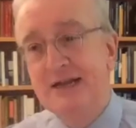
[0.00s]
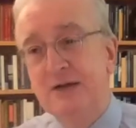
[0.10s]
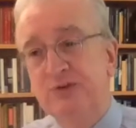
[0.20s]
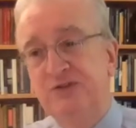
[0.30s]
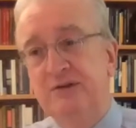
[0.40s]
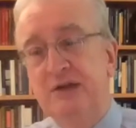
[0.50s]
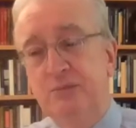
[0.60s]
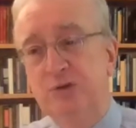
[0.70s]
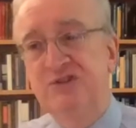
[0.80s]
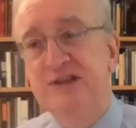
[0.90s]
was a,
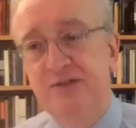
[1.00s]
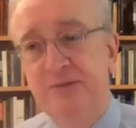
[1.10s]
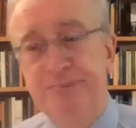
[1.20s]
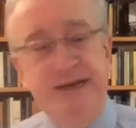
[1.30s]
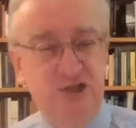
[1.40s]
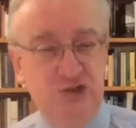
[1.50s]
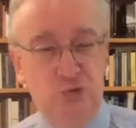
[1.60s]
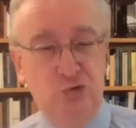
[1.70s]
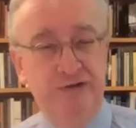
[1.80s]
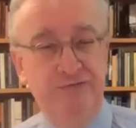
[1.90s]
what's another big
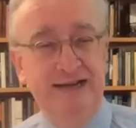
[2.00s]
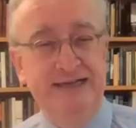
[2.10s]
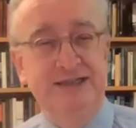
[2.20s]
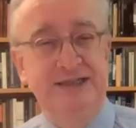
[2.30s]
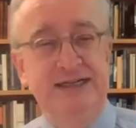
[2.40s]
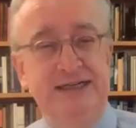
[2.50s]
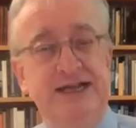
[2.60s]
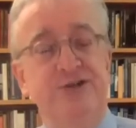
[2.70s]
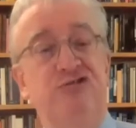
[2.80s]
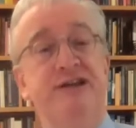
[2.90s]
story of the later 16th
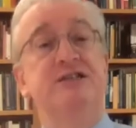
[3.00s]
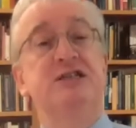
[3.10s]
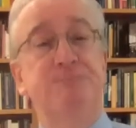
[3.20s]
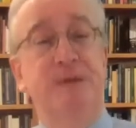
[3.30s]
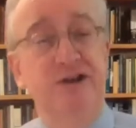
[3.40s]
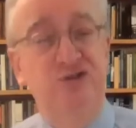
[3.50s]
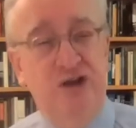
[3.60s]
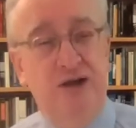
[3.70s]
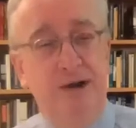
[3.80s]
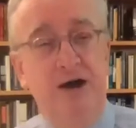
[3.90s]
century? It's the Spanish
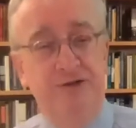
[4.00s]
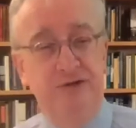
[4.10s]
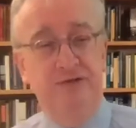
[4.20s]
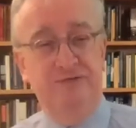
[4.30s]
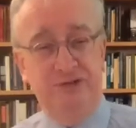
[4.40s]
Armada, the, the